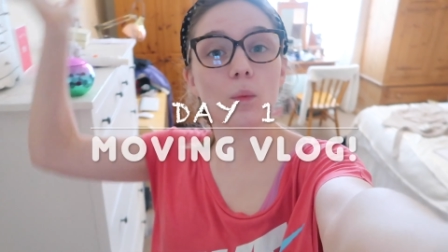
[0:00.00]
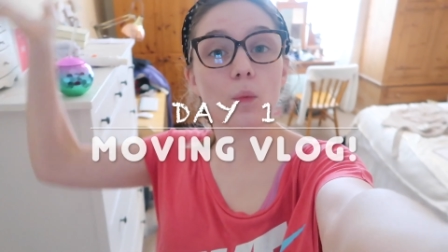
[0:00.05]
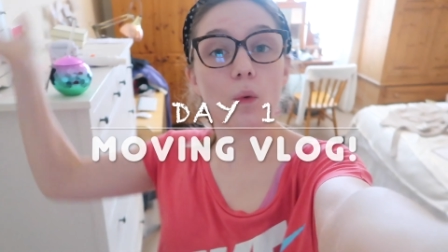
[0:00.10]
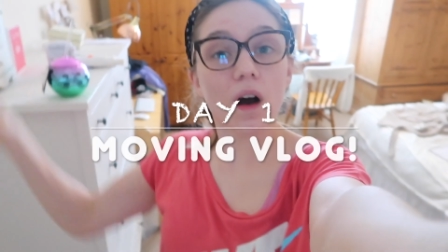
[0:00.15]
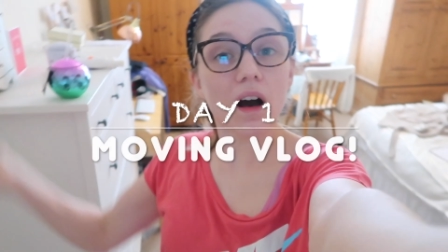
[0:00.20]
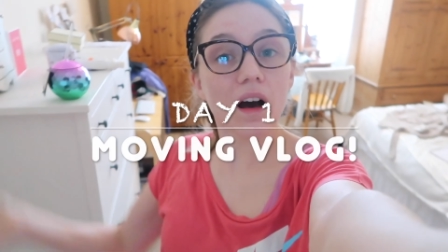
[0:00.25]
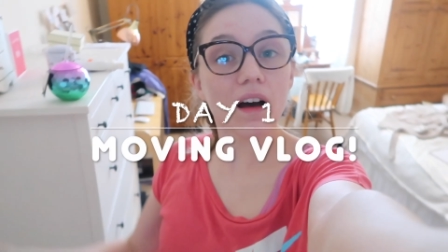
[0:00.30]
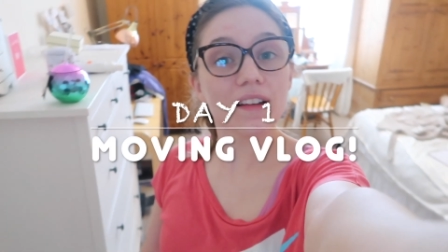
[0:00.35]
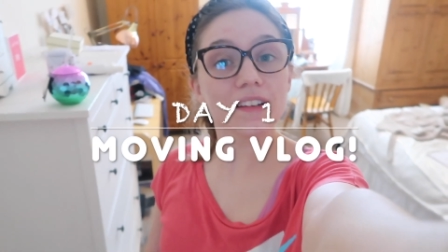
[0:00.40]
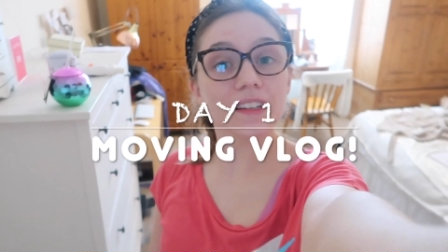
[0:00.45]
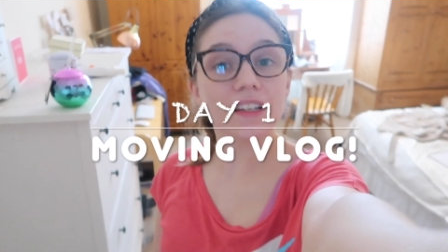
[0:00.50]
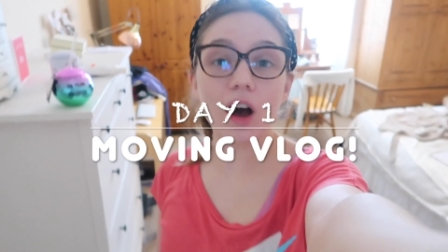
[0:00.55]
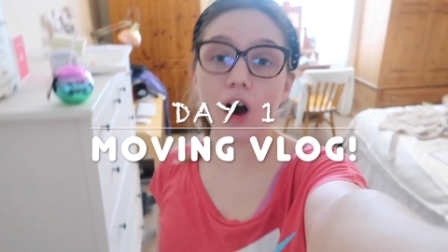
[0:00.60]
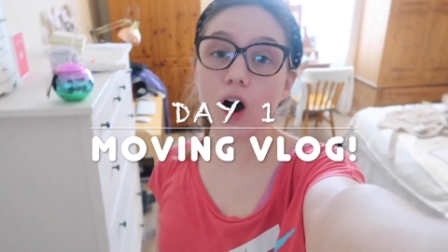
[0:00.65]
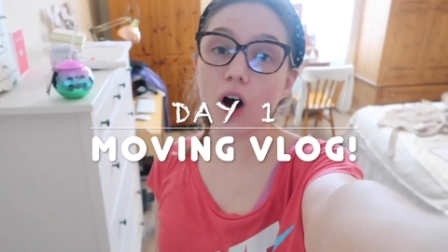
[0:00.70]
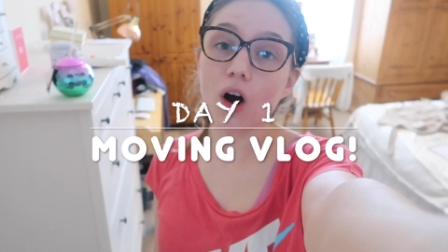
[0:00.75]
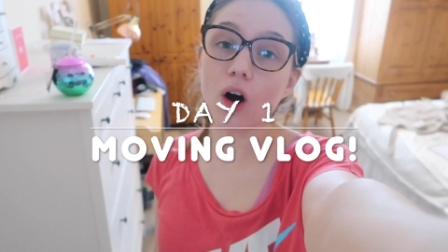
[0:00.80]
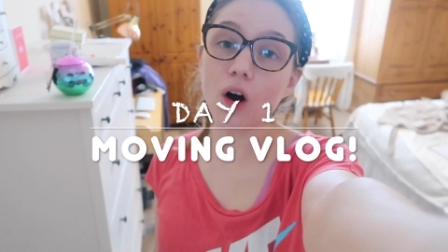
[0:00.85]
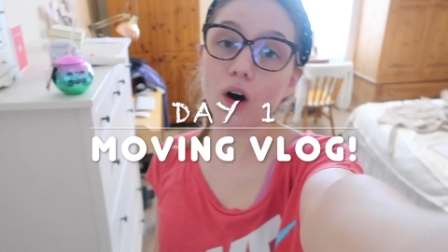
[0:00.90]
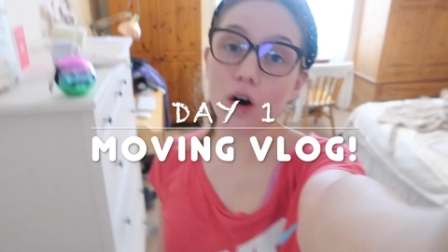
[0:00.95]
one
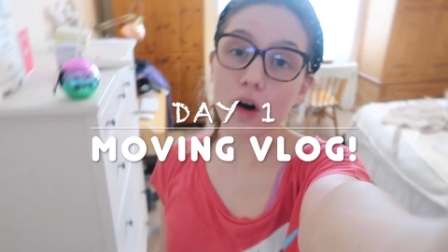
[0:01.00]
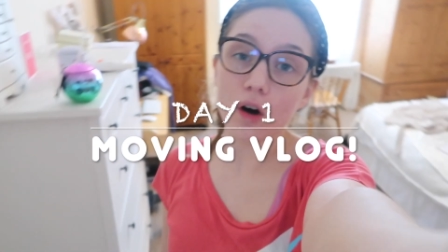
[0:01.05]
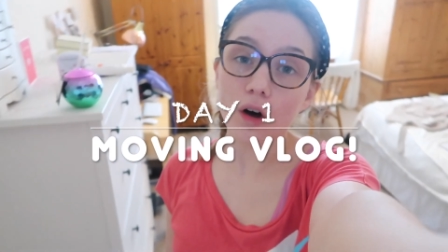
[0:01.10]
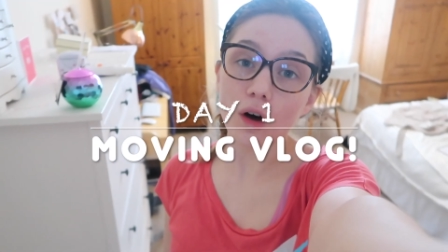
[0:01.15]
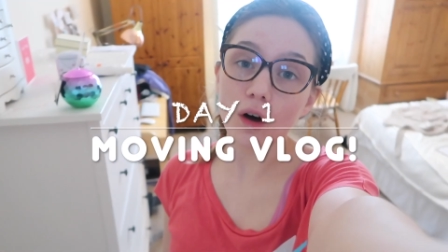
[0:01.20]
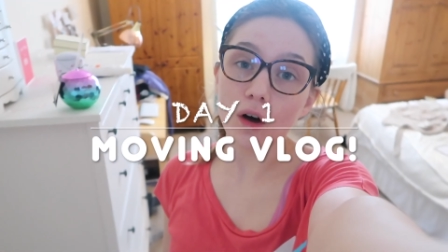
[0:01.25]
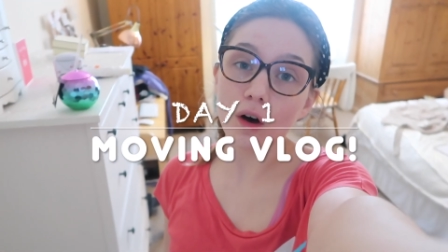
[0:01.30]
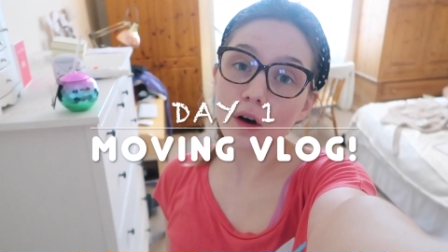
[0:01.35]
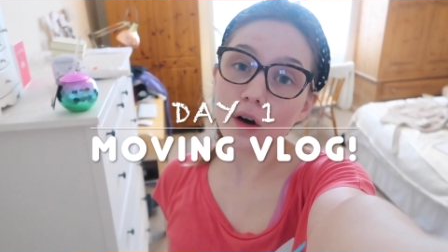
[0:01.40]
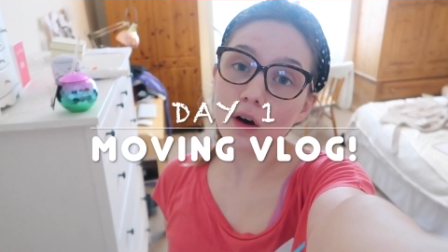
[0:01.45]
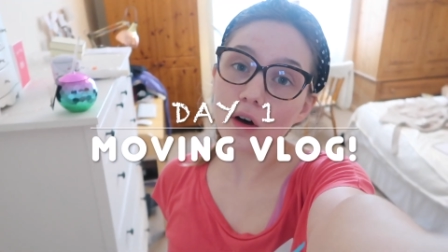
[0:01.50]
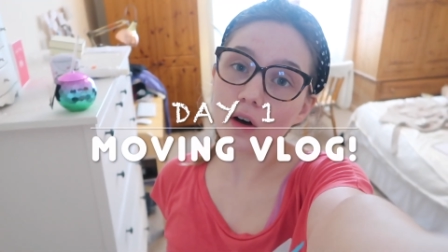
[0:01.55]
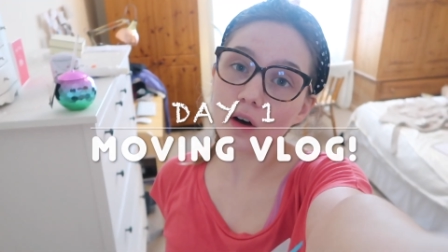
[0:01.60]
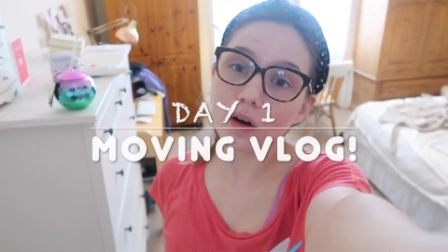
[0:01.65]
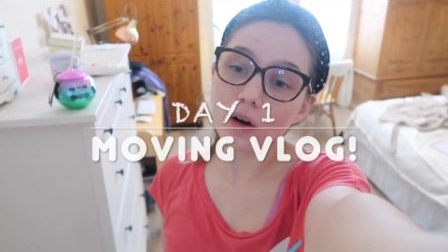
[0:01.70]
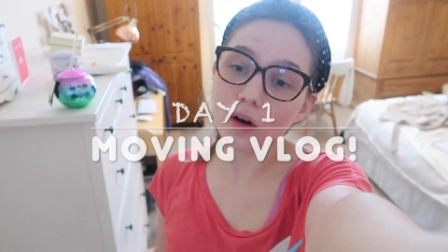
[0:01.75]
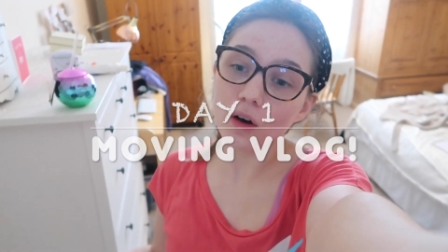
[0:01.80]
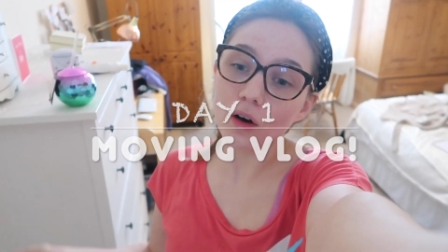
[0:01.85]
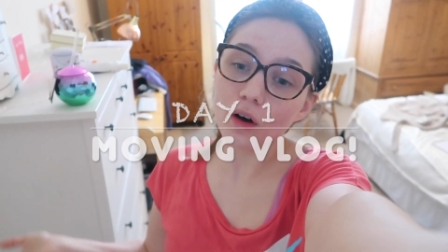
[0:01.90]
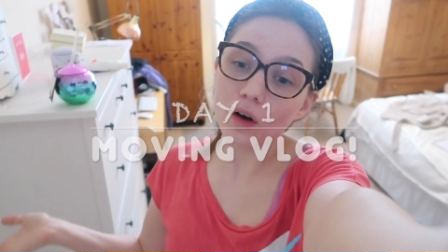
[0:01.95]

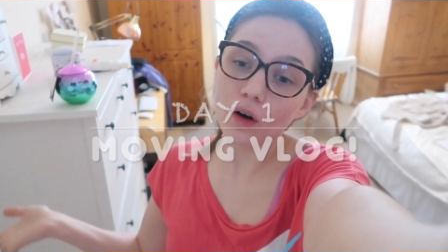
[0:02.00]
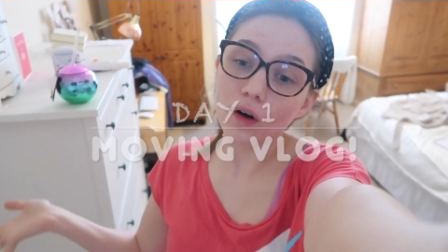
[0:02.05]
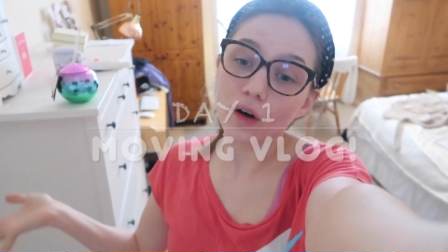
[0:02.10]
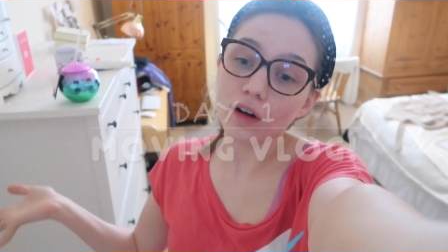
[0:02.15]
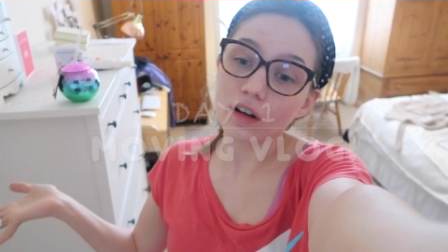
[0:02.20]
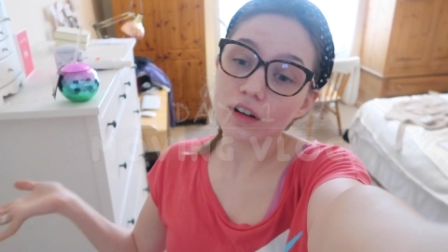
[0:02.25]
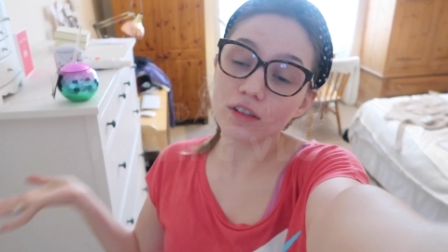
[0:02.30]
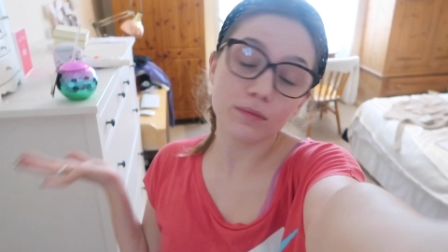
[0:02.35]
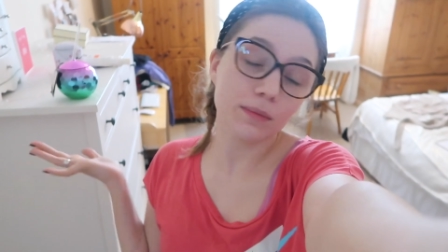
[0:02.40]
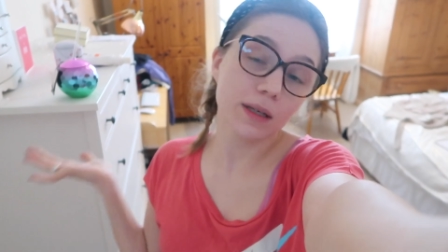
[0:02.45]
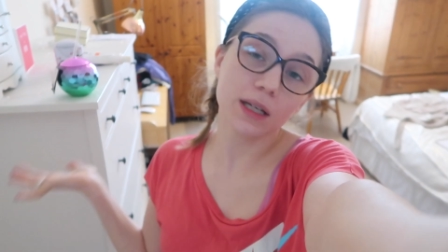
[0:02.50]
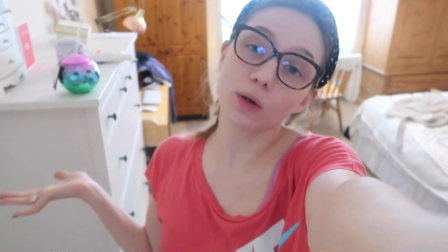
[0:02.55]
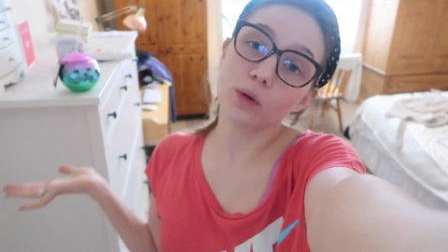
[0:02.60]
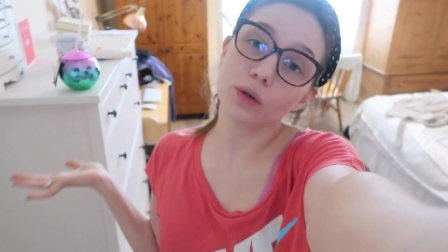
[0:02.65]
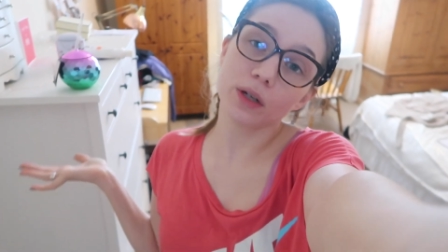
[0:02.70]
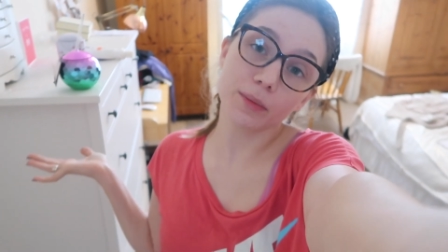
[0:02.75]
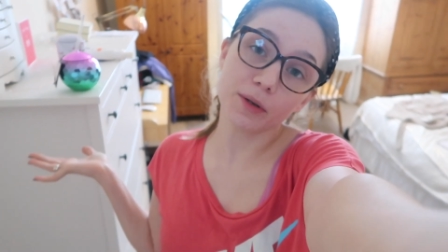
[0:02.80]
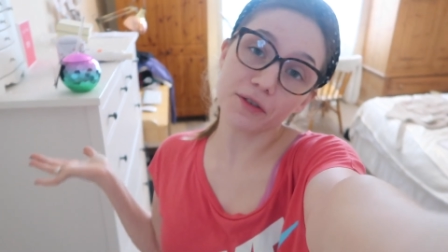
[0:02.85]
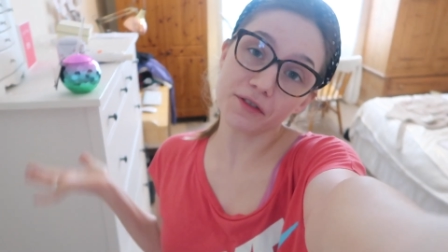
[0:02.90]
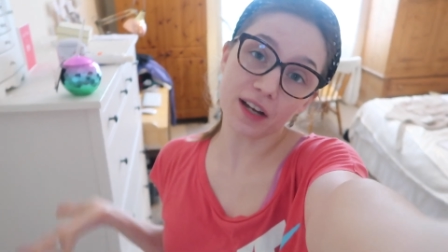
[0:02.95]
of me and
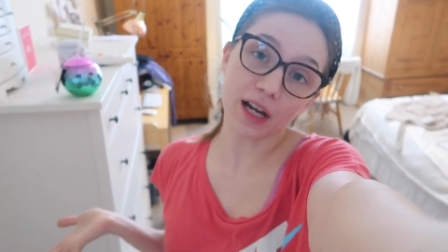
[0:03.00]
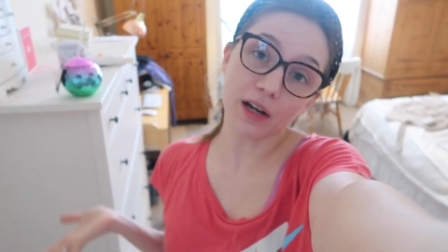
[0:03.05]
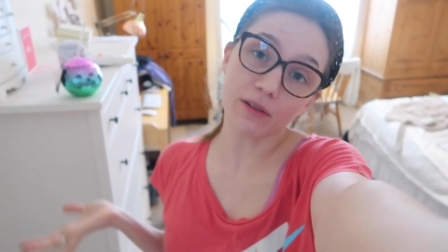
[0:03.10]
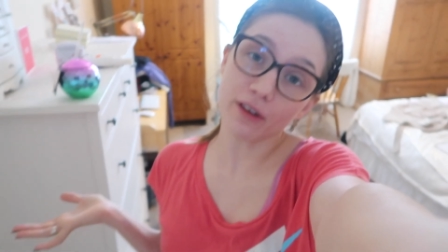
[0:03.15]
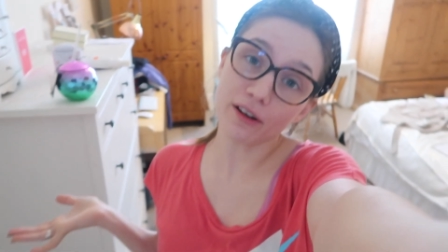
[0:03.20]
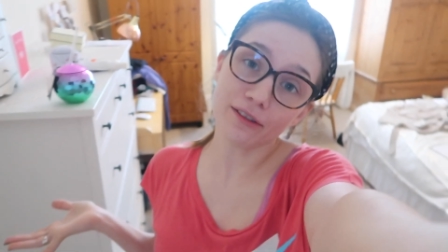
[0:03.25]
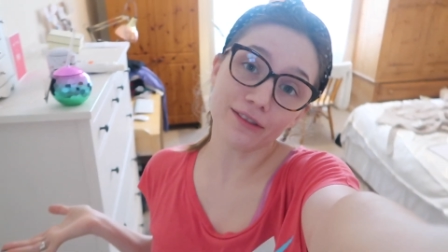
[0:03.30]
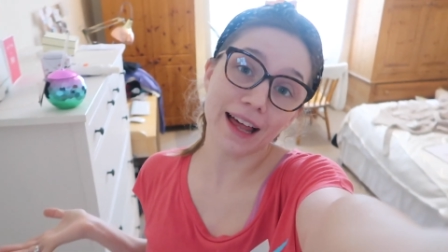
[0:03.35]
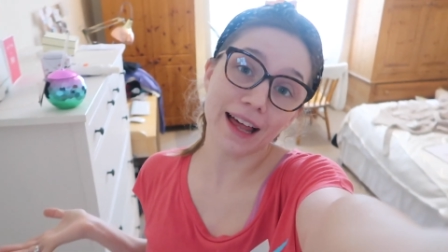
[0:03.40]
Courtney moving out of our